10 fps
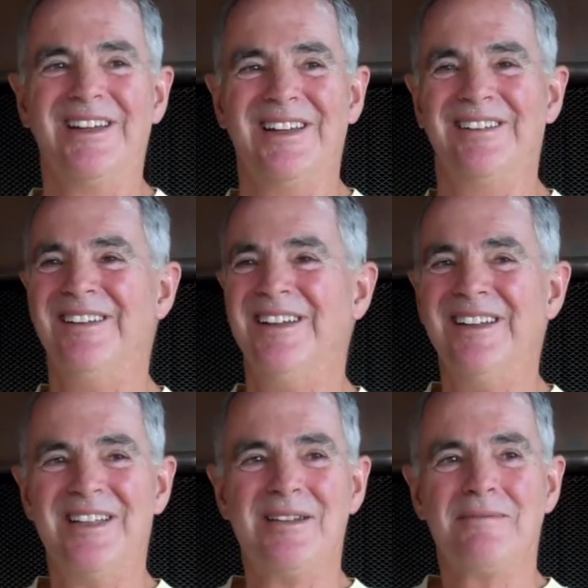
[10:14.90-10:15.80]

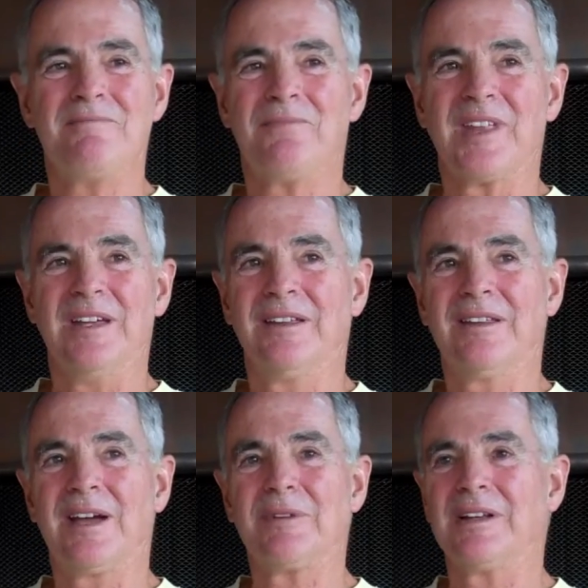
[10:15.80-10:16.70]
Yeah,
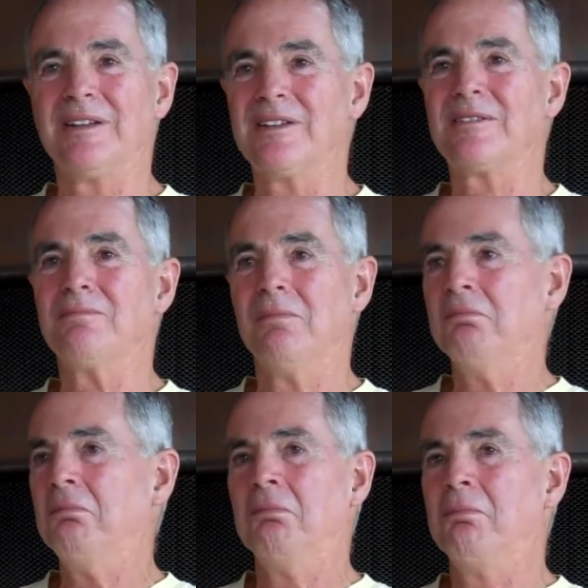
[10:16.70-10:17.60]
I mean, it's
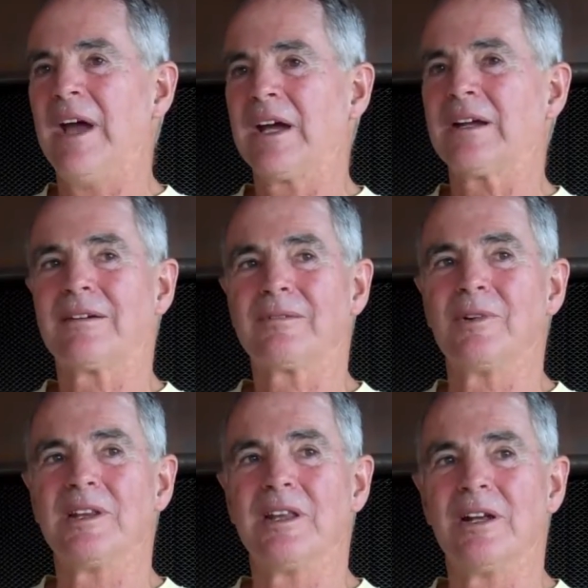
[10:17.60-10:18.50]
back
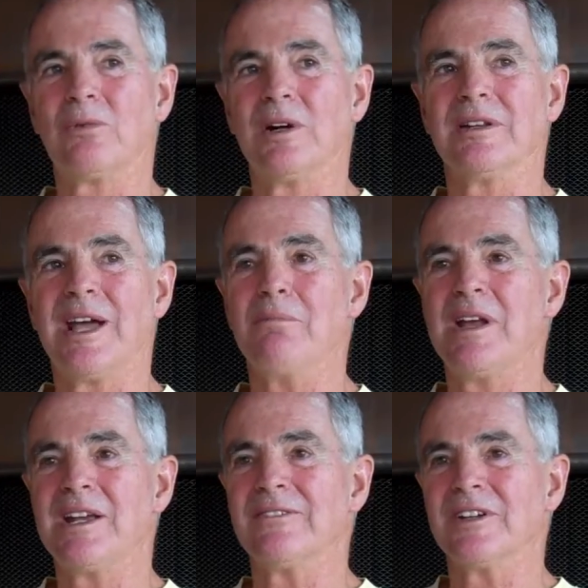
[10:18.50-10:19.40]
when there weren't that
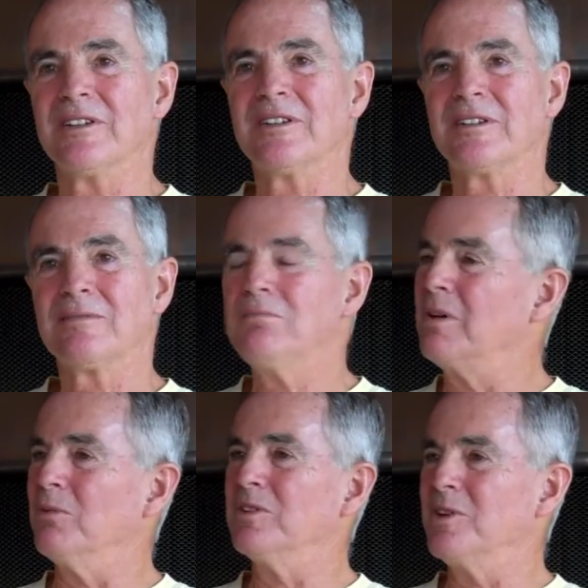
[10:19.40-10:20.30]
many of us,
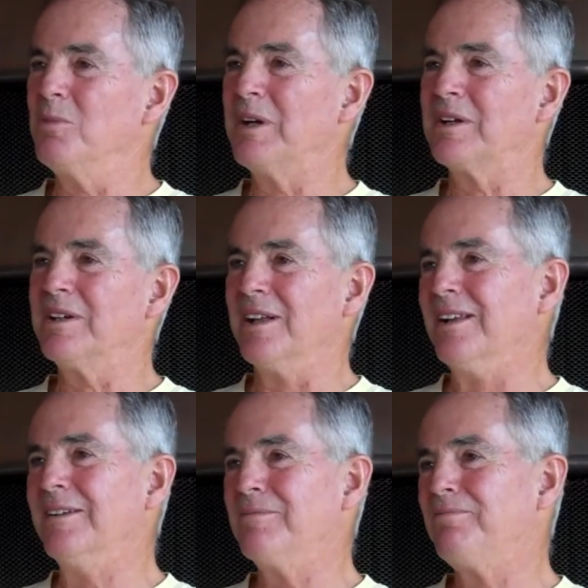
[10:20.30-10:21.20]
it was no big
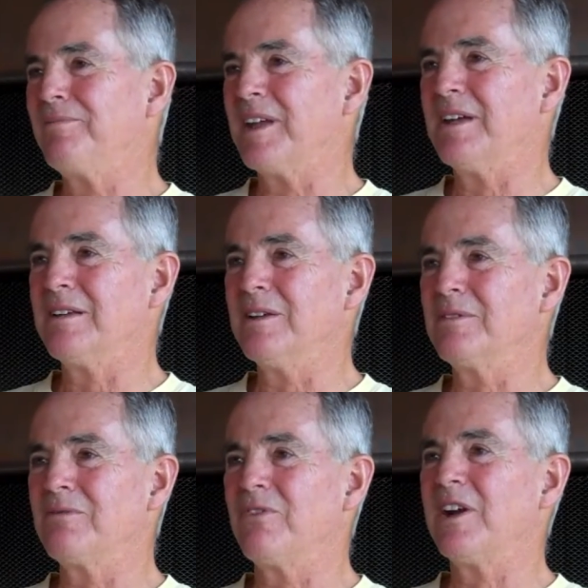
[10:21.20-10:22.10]
deal. Yeah,
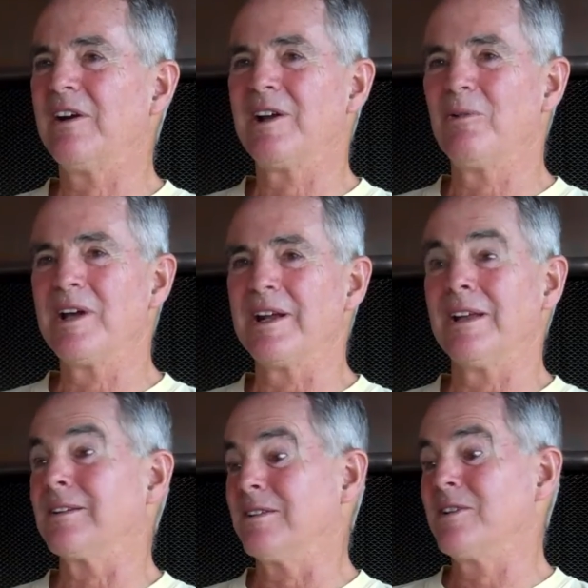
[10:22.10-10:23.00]
you figure out a way to
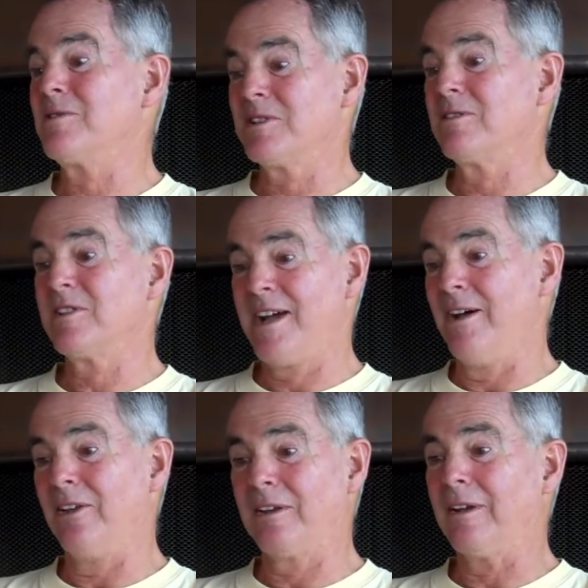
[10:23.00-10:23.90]
get to so-and-so's
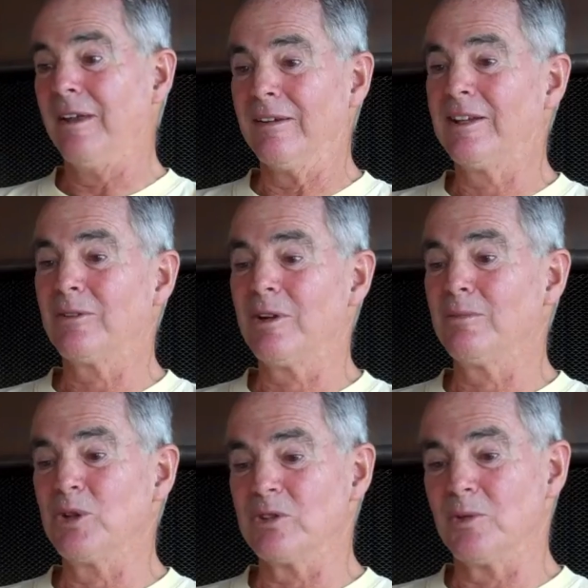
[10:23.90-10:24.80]
house, because that's where the
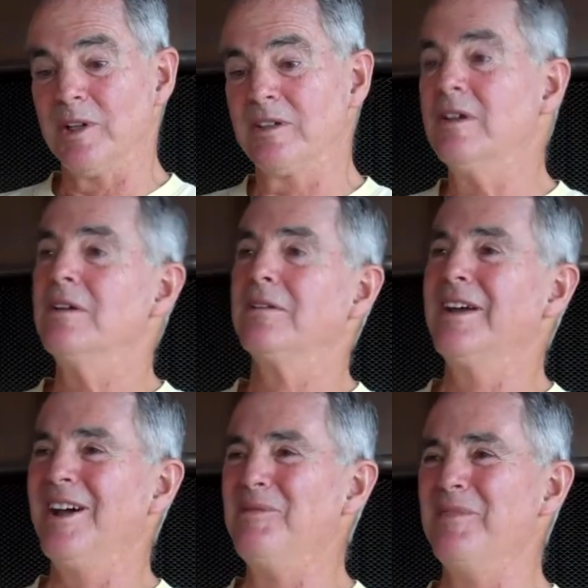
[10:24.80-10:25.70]
booze was.
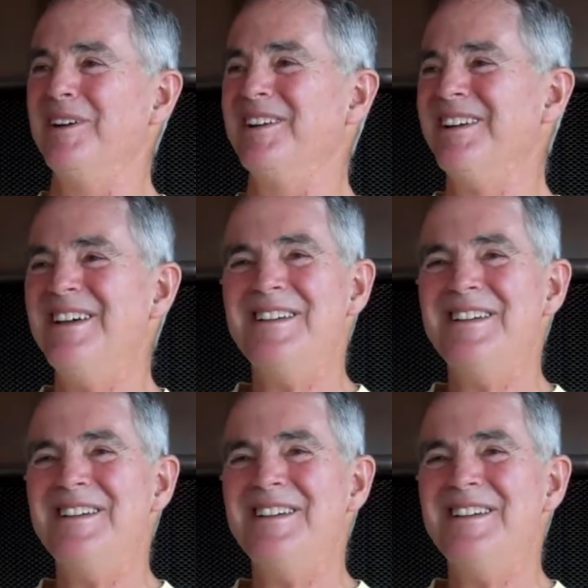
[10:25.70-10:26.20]
But